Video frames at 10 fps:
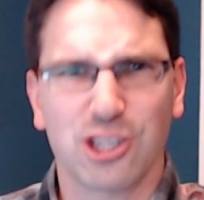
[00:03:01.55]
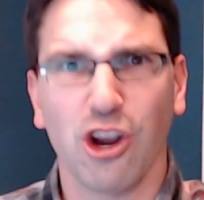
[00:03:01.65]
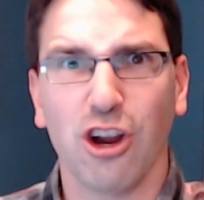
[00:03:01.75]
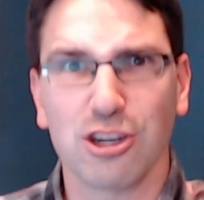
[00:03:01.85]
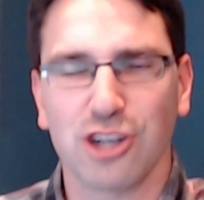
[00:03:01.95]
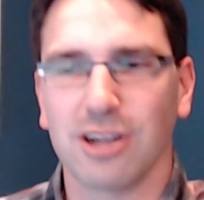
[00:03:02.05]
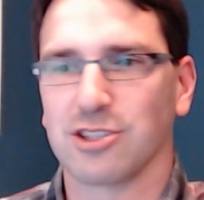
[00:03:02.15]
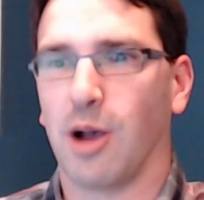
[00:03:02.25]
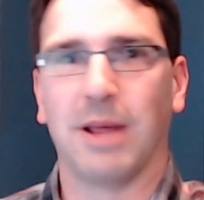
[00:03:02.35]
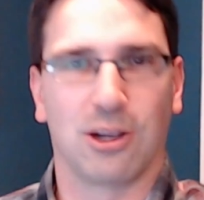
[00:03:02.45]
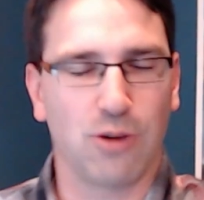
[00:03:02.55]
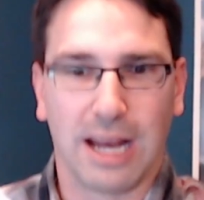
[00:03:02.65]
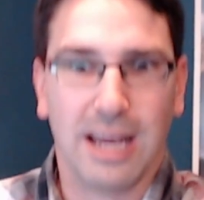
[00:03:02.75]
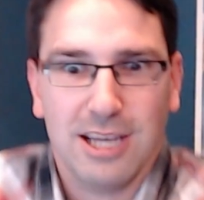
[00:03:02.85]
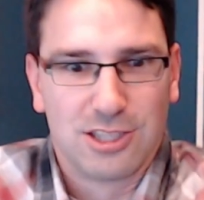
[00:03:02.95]
sure, sure. So I'm like,
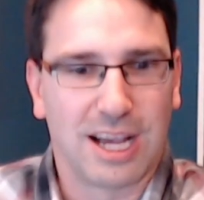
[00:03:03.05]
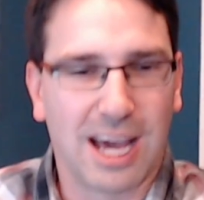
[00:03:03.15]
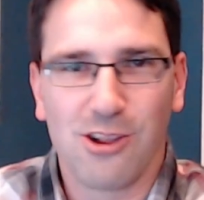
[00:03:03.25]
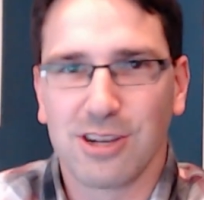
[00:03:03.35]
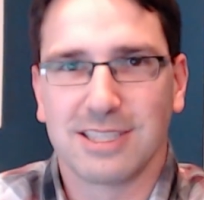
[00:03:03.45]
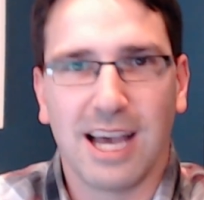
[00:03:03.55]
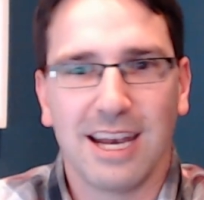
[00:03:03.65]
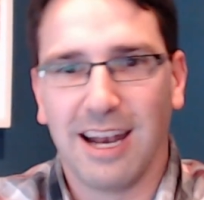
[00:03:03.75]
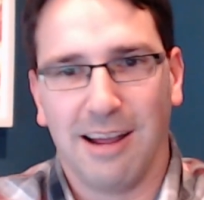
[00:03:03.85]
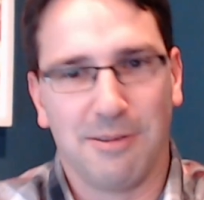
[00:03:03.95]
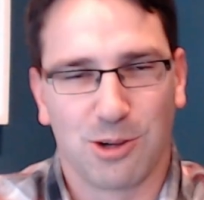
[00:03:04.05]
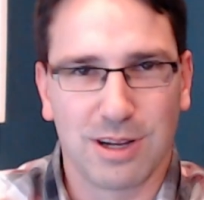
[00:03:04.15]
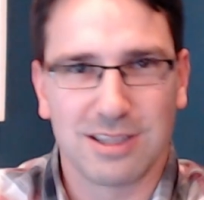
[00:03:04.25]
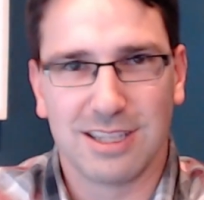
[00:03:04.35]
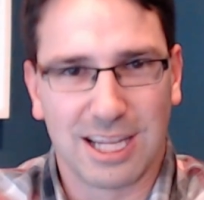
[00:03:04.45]
great. So I got all excited, and I
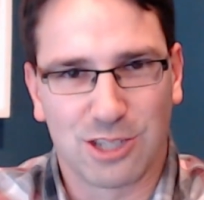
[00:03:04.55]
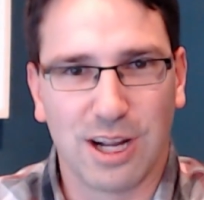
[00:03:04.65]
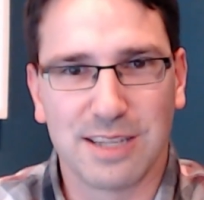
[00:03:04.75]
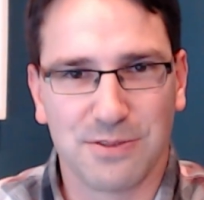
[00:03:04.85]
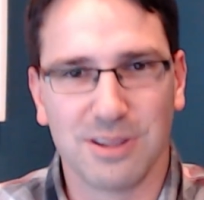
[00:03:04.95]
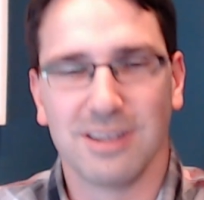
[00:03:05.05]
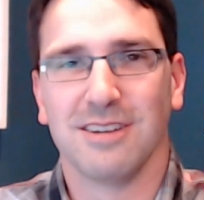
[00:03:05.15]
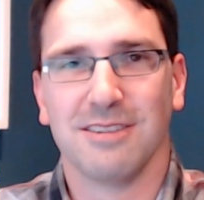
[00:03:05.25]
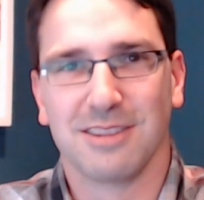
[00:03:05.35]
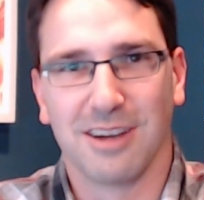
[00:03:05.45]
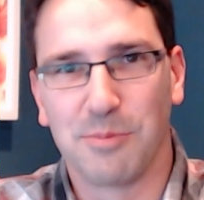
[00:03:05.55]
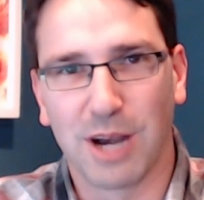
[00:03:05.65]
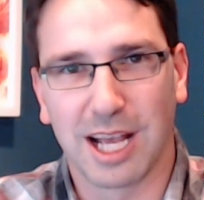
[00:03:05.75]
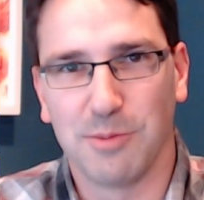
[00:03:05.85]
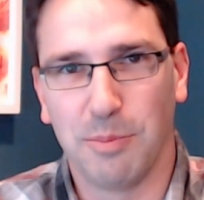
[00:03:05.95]
quickly like transferred the, the
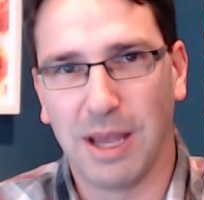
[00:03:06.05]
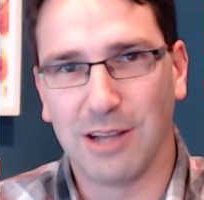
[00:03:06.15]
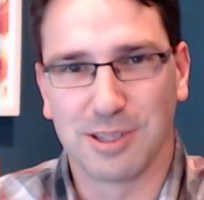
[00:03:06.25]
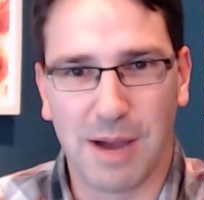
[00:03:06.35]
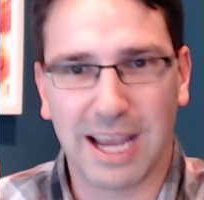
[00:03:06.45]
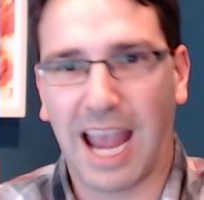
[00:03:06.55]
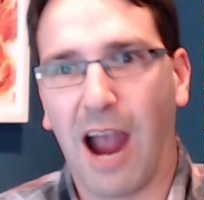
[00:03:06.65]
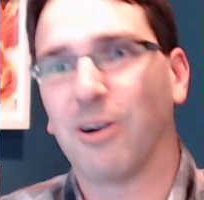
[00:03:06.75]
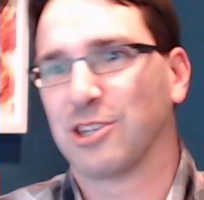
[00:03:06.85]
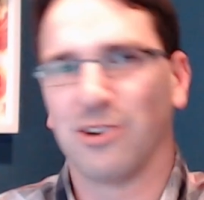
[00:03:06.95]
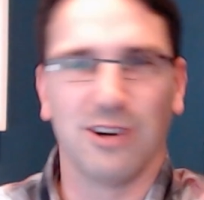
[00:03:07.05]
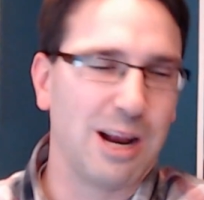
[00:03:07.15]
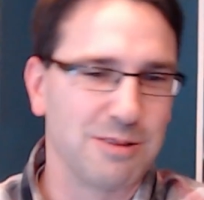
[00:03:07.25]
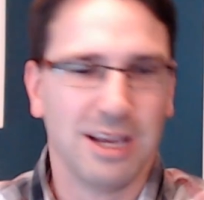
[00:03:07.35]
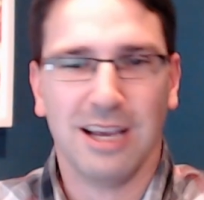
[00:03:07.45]
Unbreakable Bell to my character, and
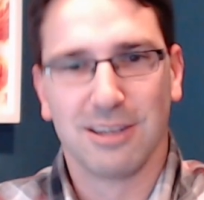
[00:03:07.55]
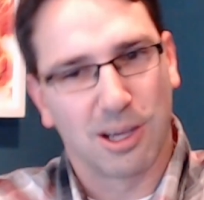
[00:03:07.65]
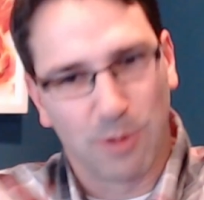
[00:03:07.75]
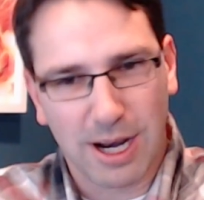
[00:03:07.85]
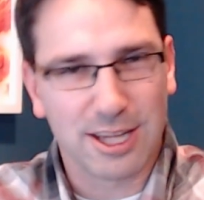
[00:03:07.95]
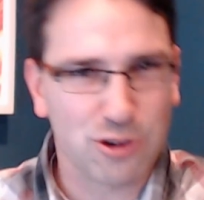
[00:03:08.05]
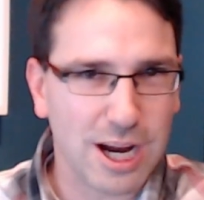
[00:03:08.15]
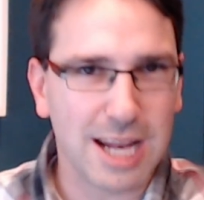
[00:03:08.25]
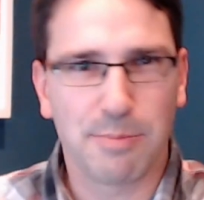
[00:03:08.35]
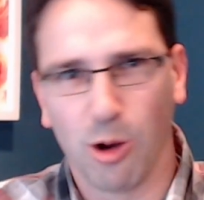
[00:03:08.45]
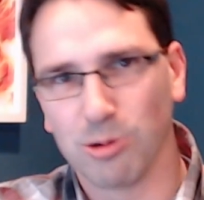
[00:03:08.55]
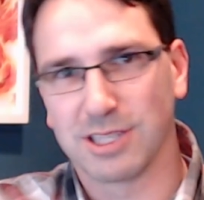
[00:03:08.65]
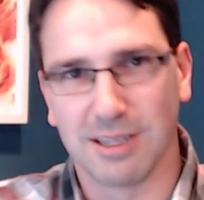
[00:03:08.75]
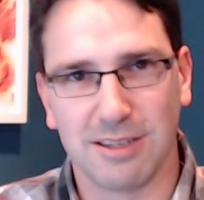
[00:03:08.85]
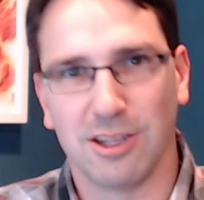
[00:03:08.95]
I went on the trading
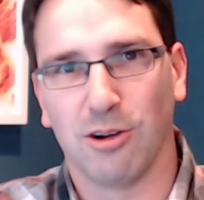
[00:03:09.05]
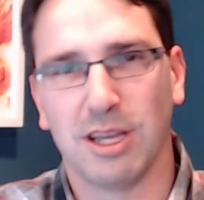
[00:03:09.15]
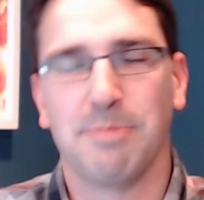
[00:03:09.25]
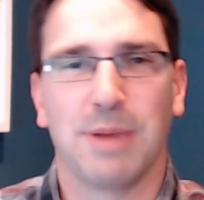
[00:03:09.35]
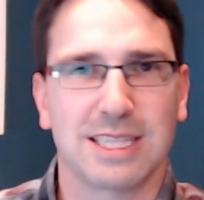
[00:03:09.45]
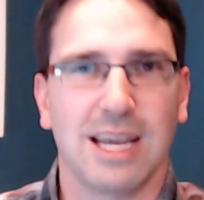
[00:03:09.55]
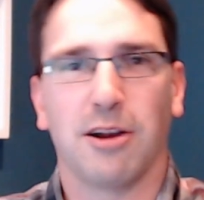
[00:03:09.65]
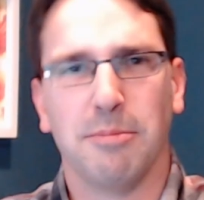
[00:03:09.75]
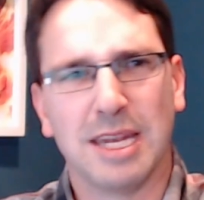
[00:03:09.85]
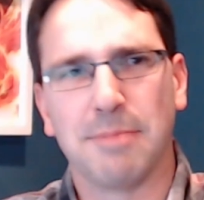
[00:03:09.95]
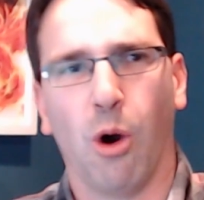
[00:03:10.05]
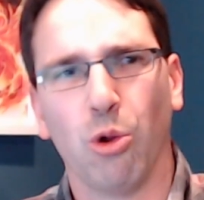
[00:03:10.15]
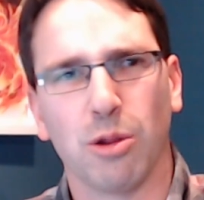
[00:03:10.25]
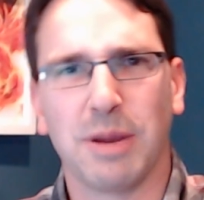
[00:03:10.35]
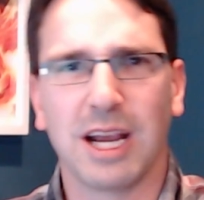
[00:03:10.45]
post, and you know, he picked out a mini
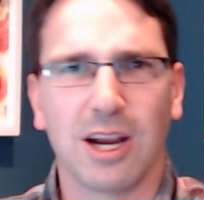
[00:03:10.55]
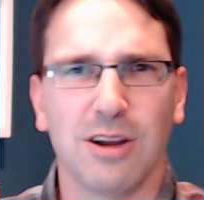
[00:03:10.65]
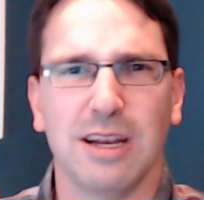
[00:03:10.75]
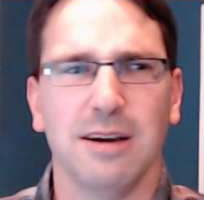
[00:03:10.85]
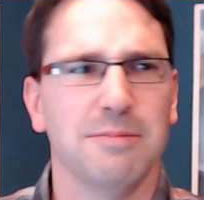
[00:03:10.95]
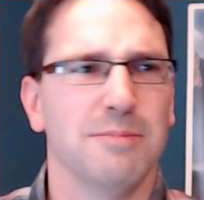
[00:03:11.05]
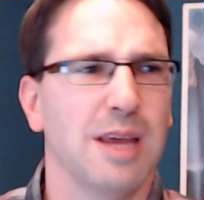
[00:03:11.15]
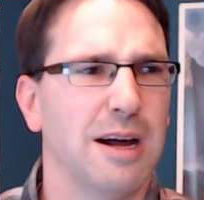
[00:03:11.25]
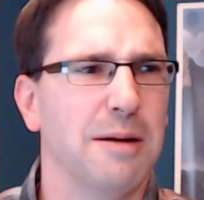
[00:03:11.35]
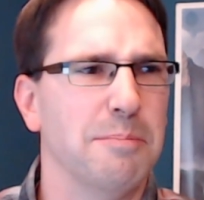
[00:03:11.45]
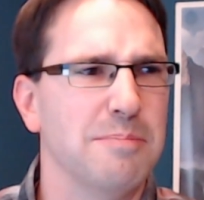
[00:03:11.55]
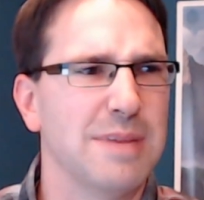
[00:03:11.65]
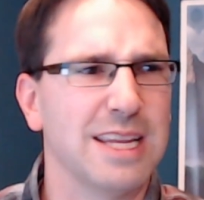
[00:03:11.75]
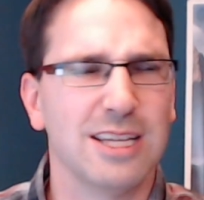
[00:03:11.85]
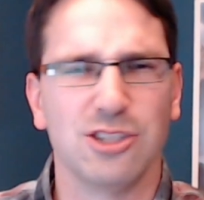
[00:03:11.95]
polar bear and a, and a
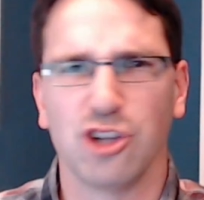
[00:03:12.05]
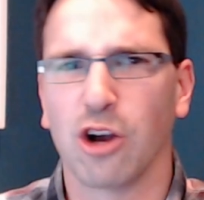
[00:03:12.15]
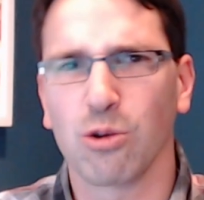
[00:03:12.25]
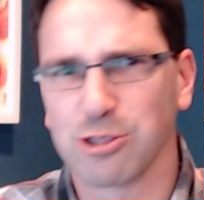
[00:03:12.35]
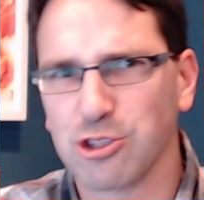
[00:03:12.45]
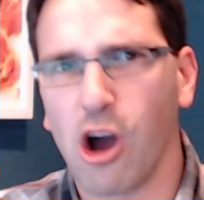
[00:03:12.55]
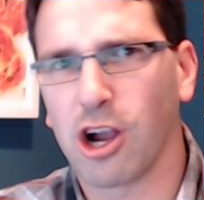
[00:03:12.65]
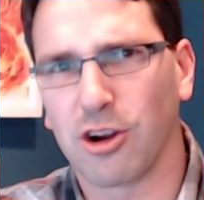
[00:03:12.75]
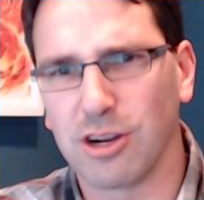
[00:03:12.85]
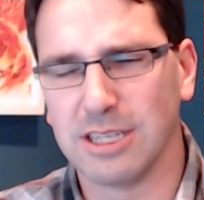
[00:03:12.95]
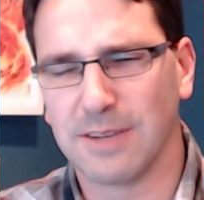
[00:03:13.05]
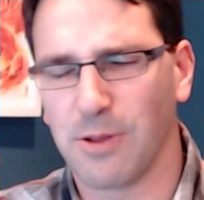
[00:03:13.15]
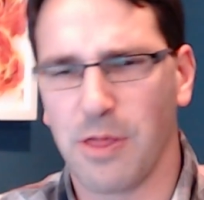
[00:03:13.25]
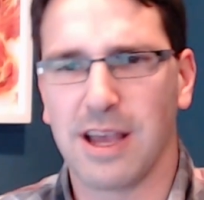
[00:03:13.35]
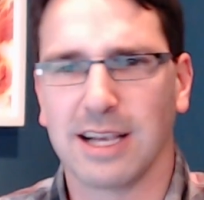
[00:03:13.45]
mini jungle stalker and
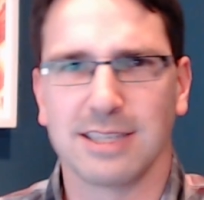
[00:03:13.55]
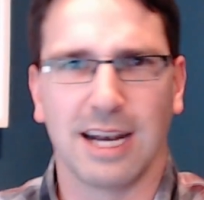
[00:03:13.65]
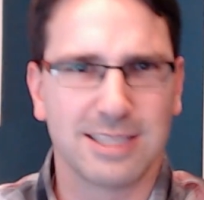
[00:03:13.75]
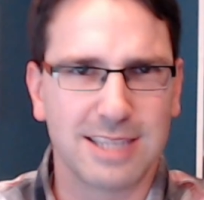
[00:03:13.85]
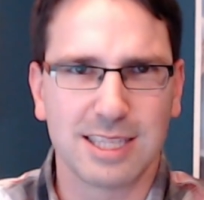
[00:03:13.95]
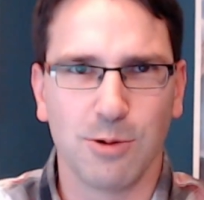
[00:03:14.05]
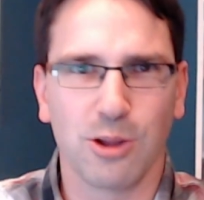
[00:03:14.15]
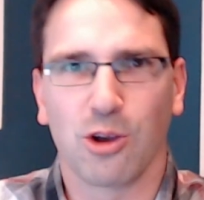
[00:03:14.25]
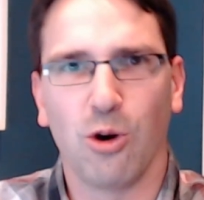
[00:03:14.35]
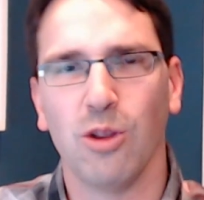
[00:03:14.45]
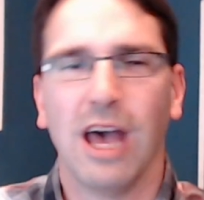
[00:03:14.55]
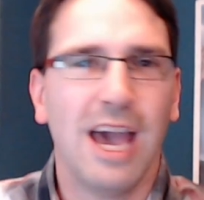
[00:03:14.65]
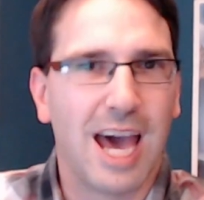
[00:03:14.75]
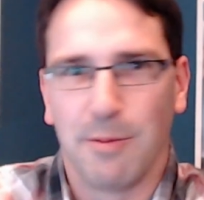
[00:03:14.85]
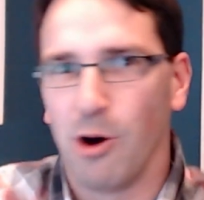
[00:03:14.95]
different things, and I sent him all the gold,
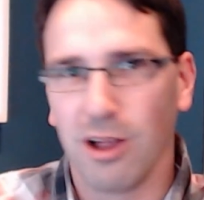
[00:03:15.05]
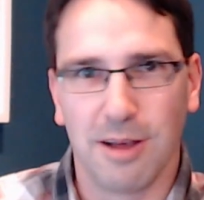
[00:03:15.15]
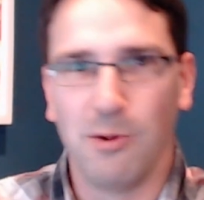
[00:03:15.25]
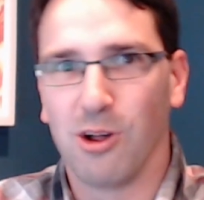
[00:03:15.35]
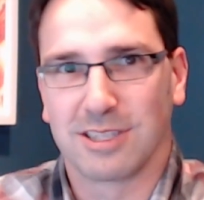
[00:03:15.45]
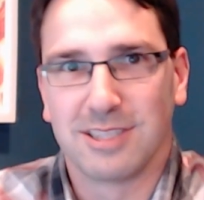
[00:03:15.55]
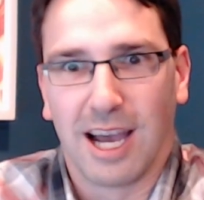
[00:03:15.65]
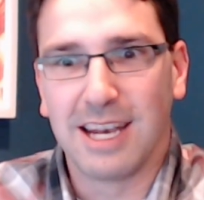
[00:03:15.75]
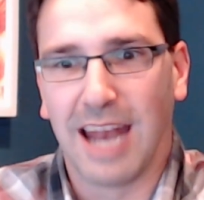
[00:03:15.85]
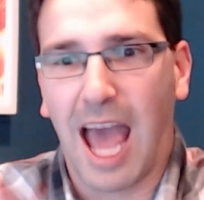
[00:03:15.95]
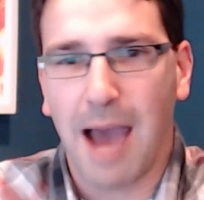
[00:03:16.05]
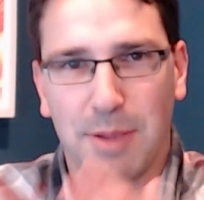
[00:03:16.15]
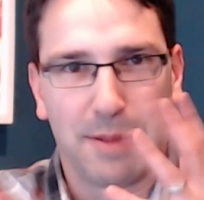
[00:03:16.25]
and I'm all I'm all excited, happy.